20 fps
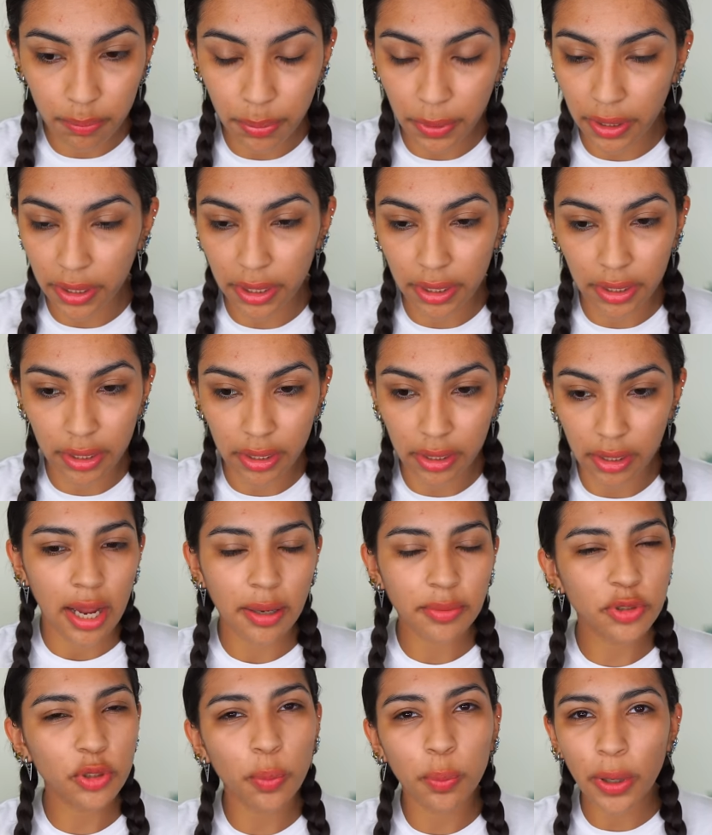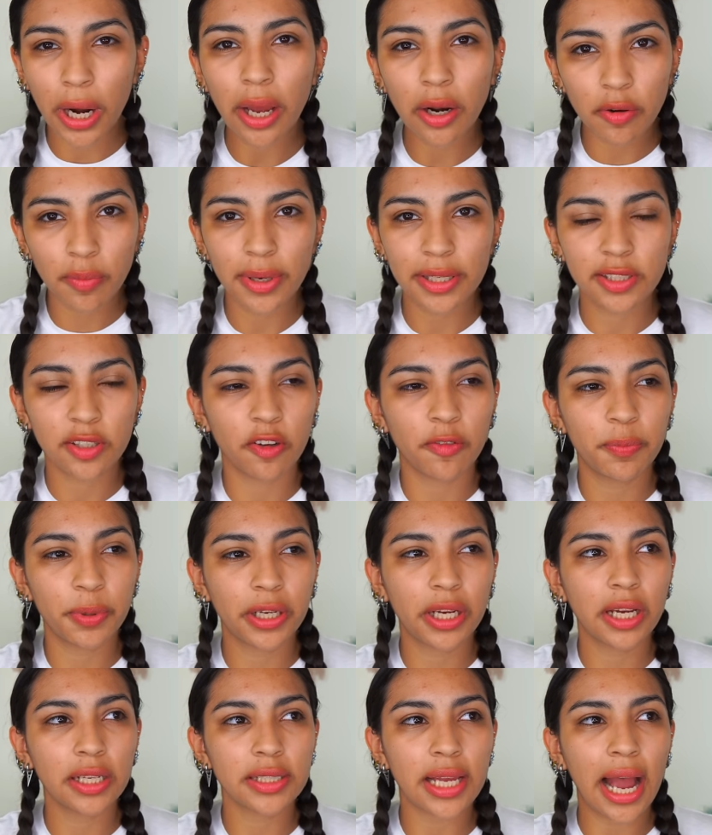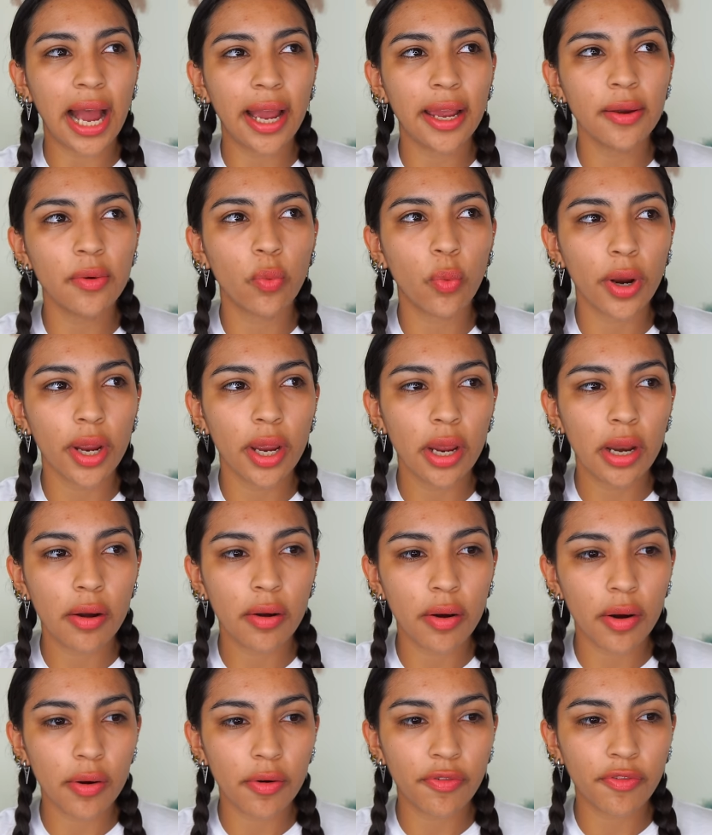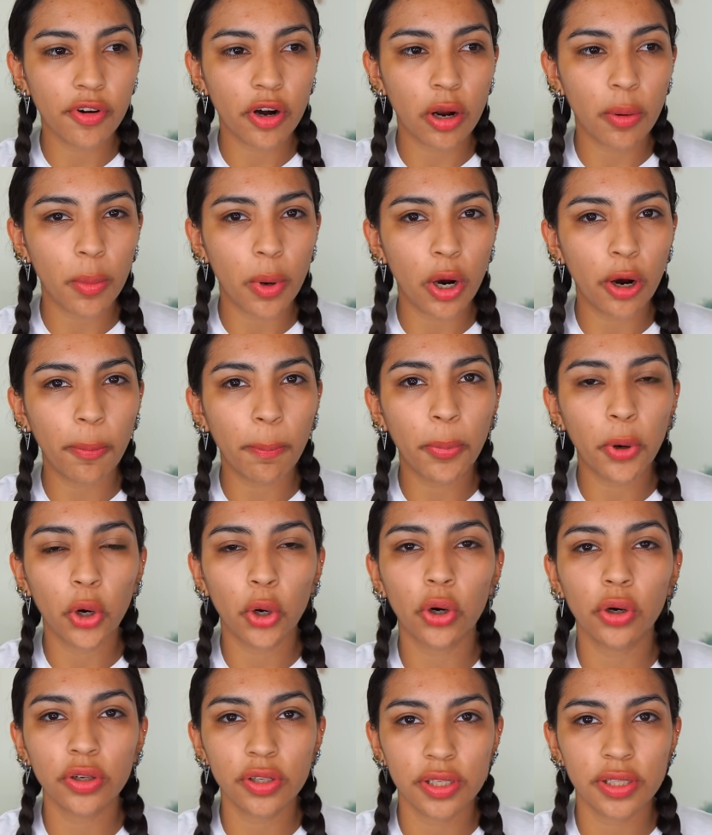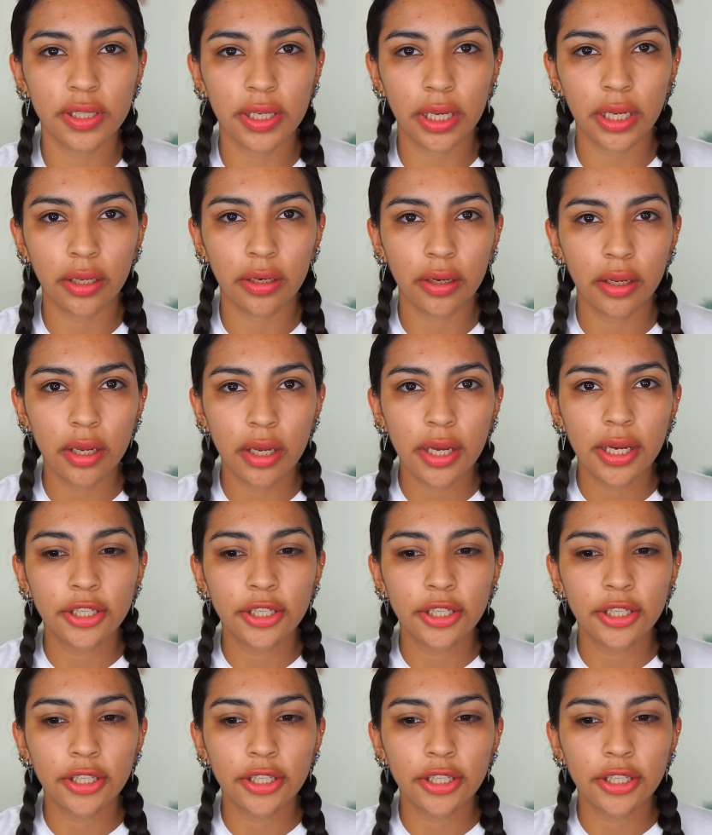but I'm so proud of myself because I went from a person